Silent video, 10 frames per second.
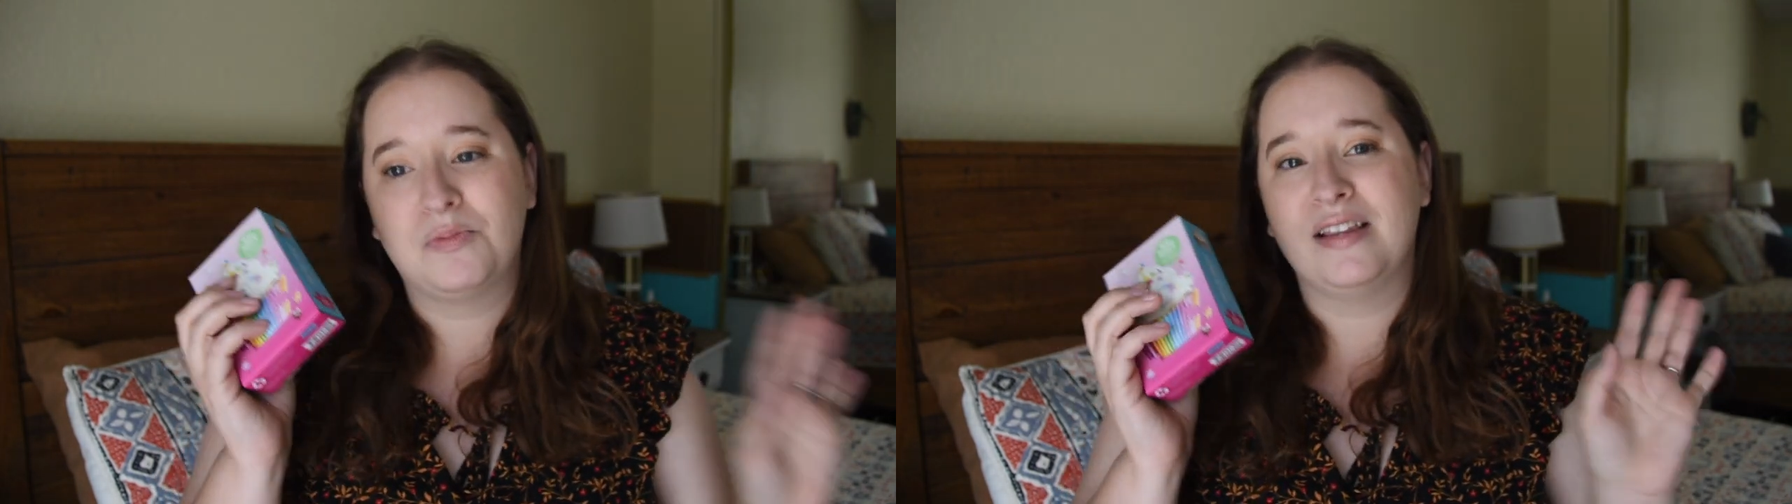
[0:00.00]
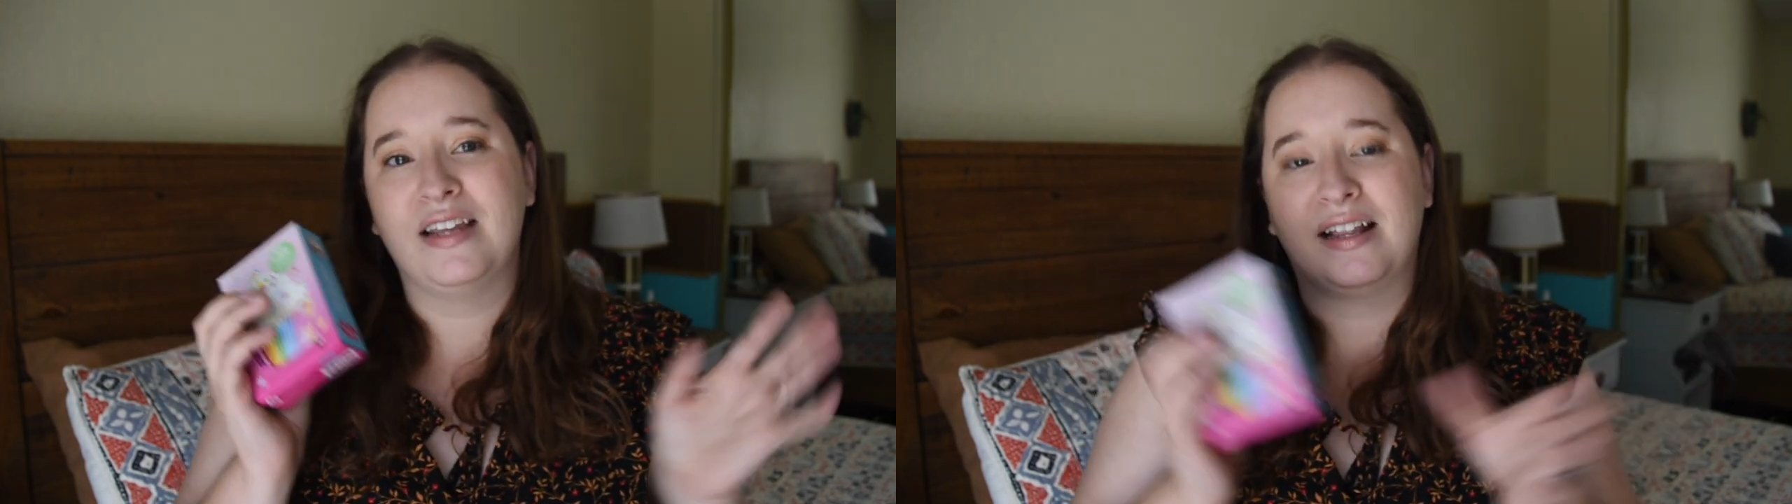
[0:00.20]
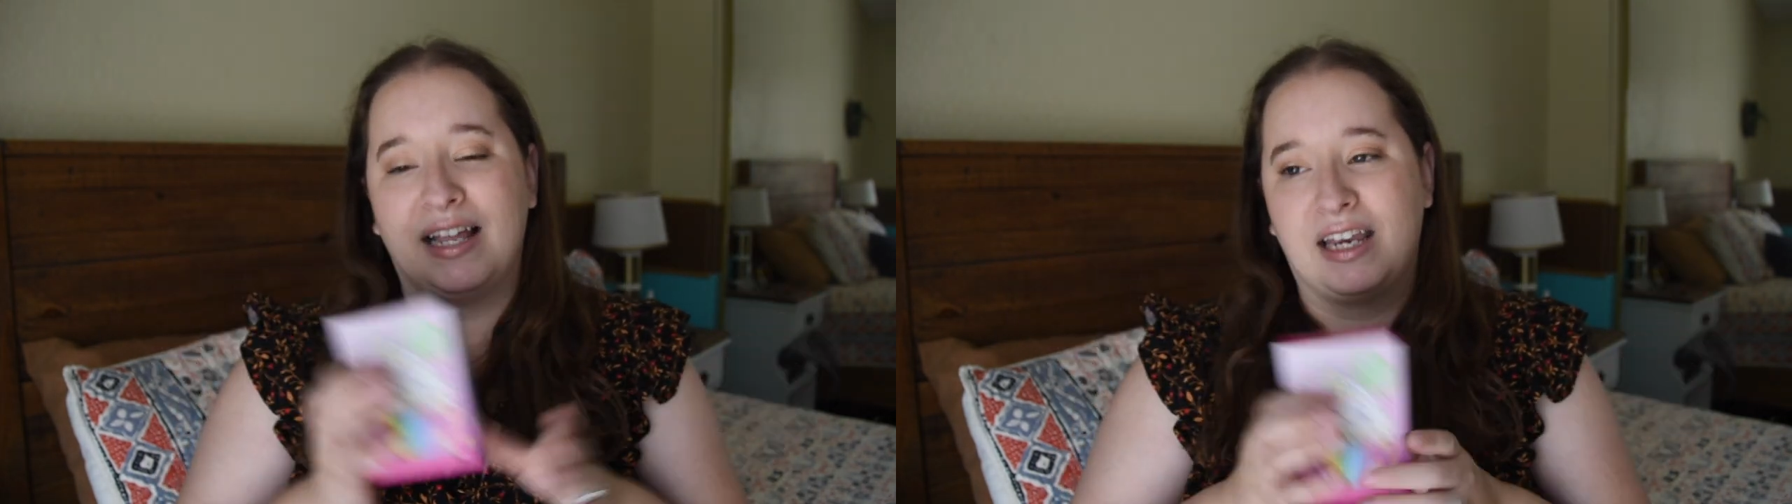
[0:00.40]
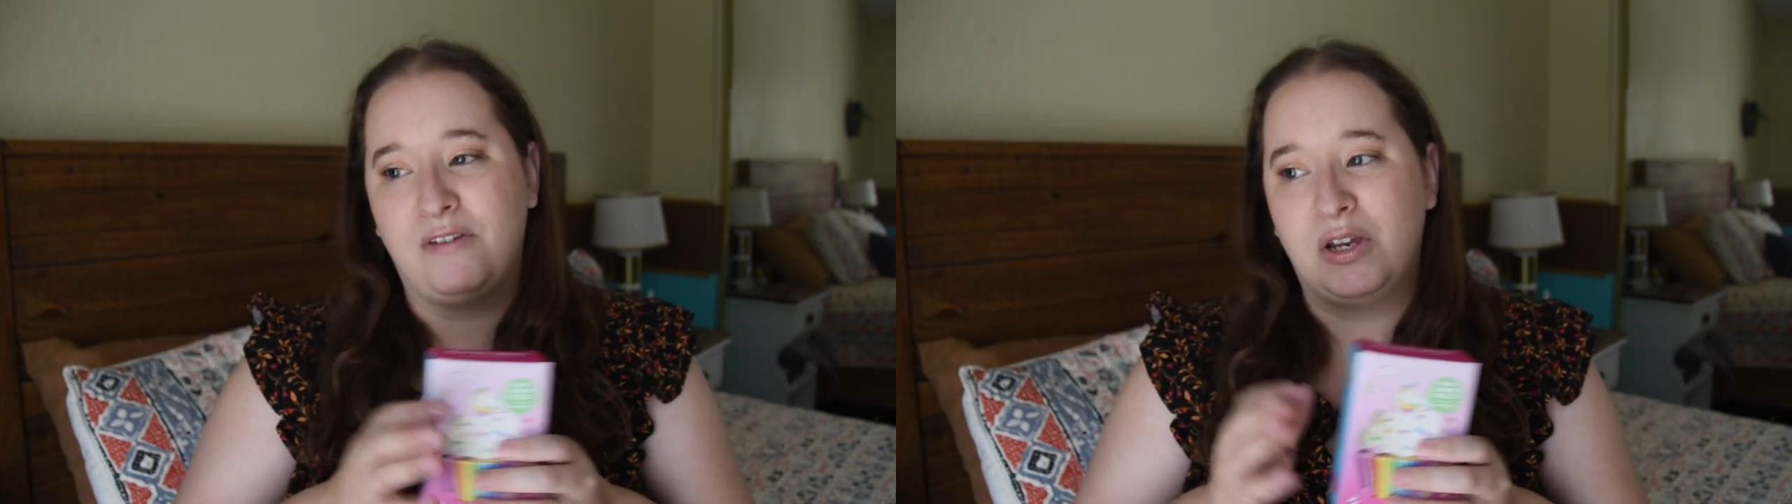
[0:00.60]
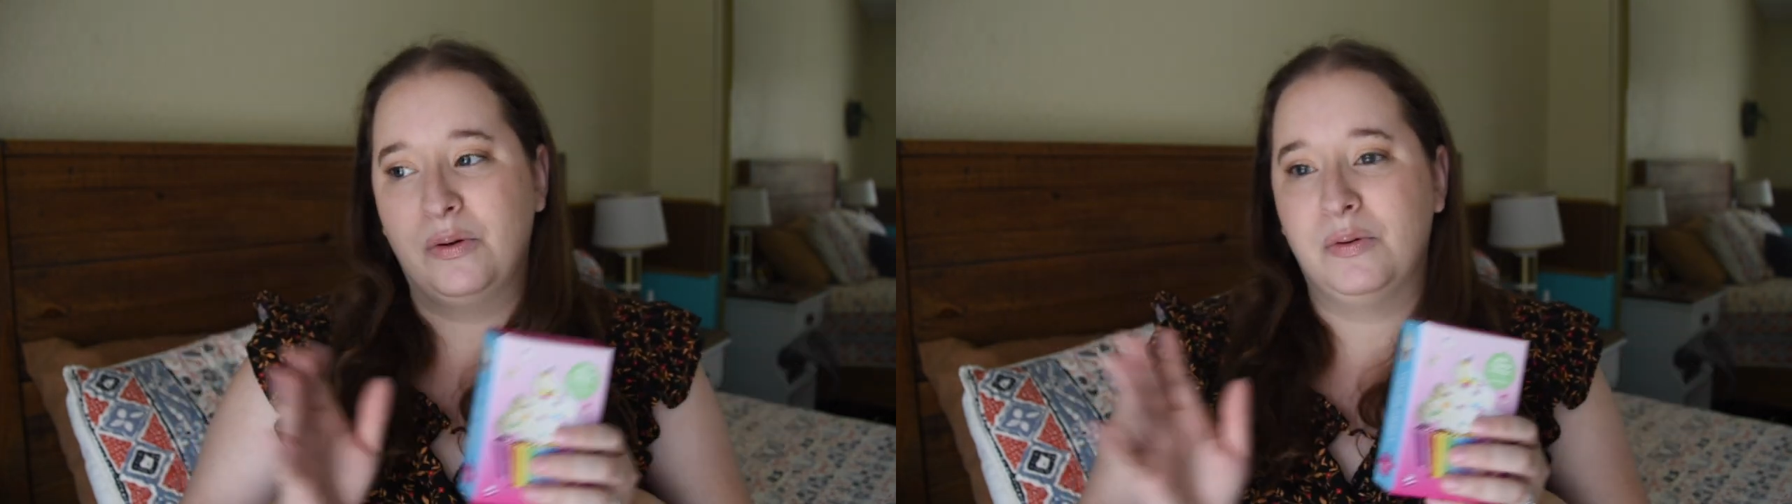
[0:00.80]
one that like
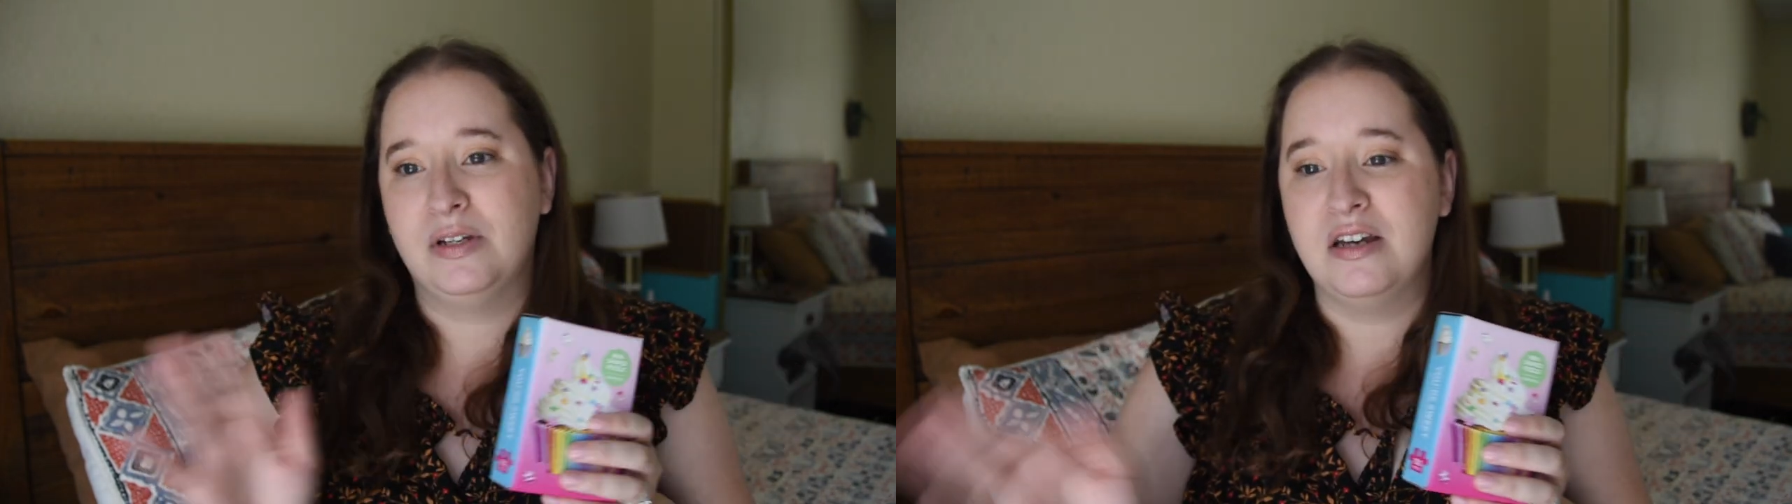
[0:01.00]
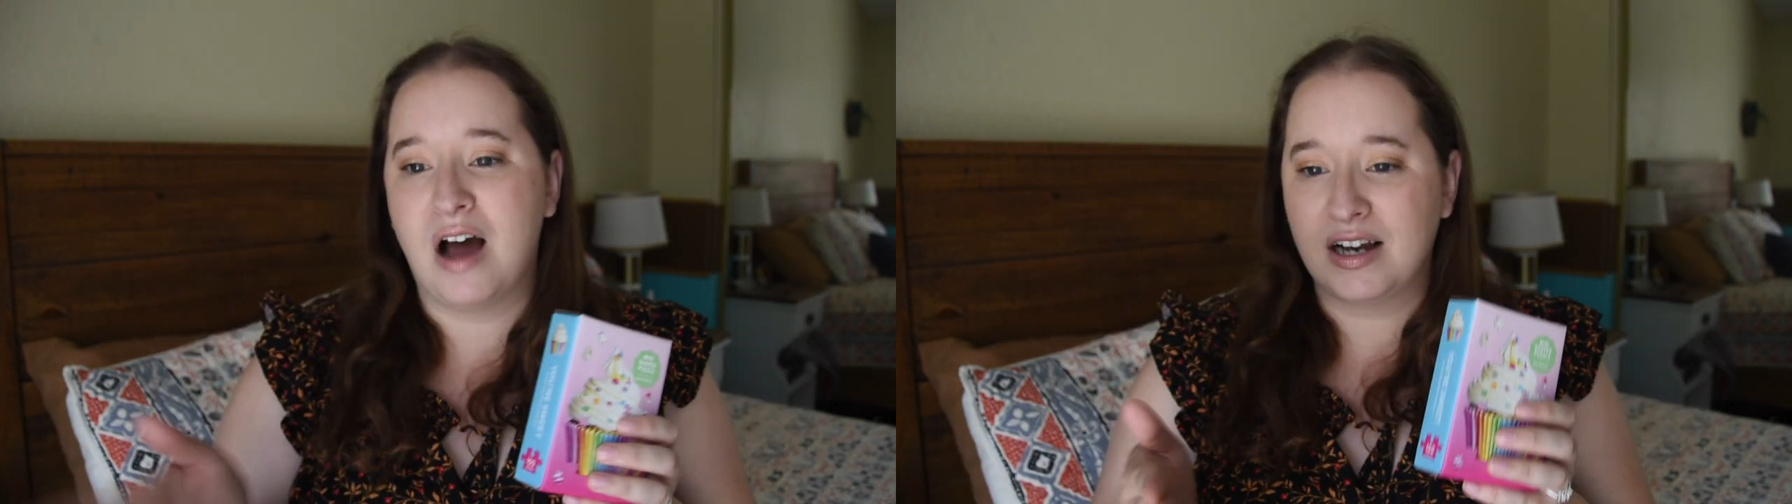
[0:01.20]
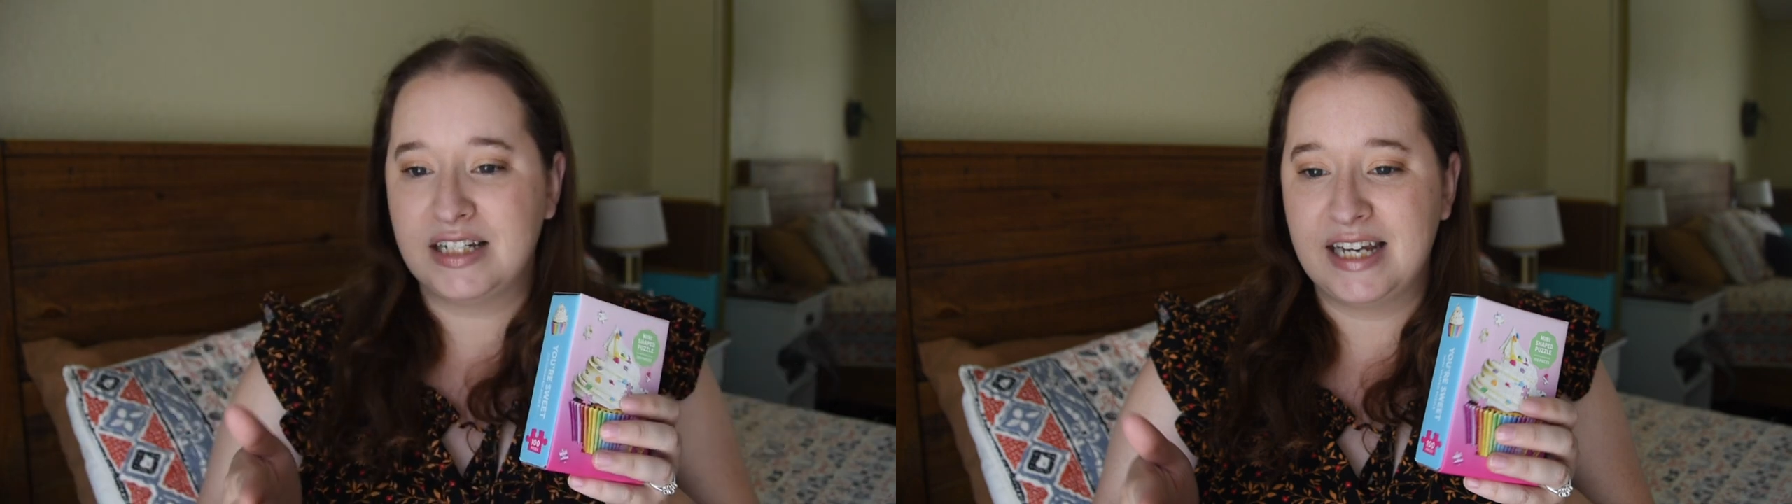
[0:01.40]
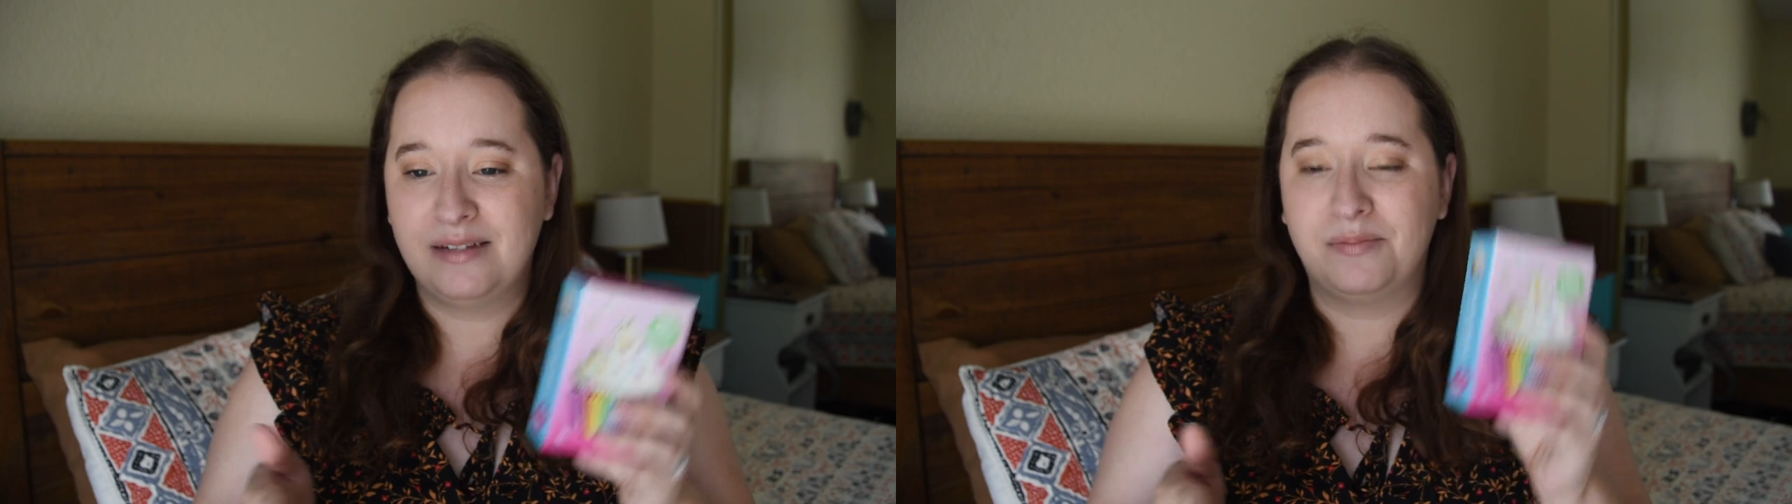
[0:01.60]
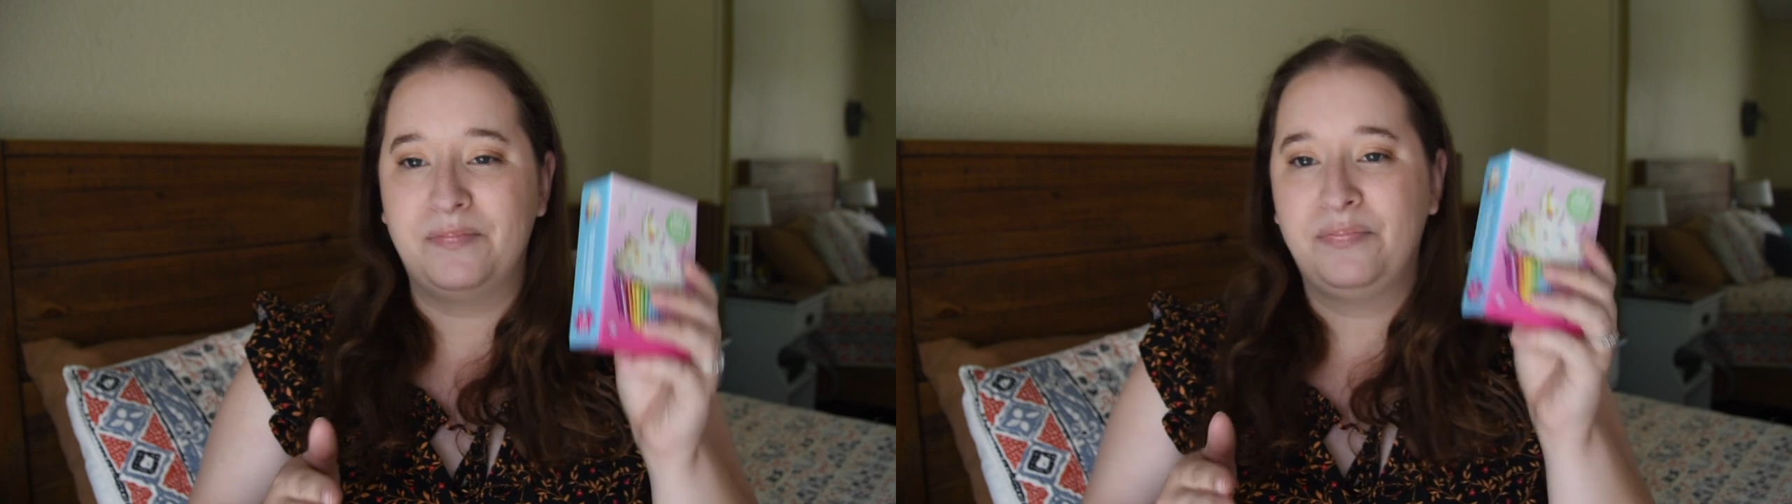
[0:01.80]
if you knocked
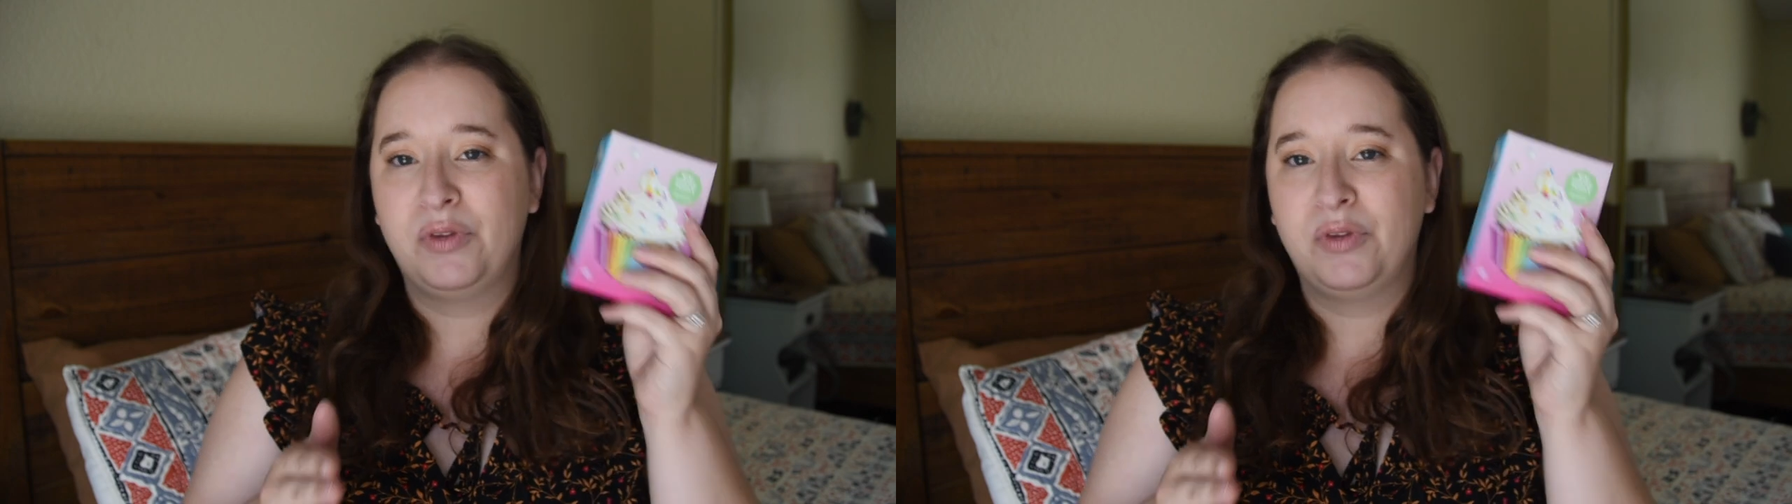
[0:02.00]
it